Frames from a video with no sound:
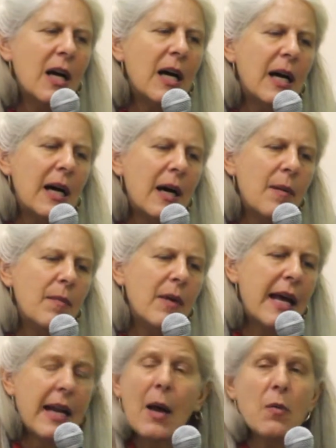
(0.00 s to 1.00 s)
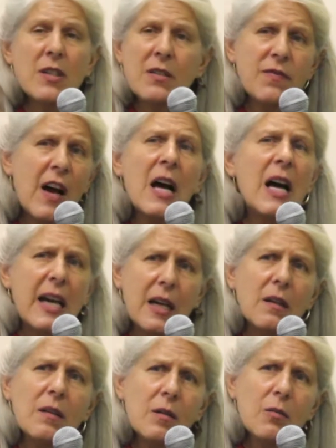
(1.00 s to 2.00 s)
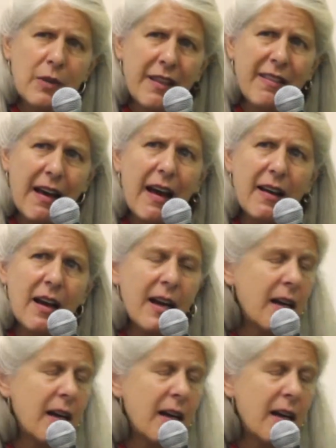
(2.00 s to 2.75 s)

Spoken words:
And I was fine with that.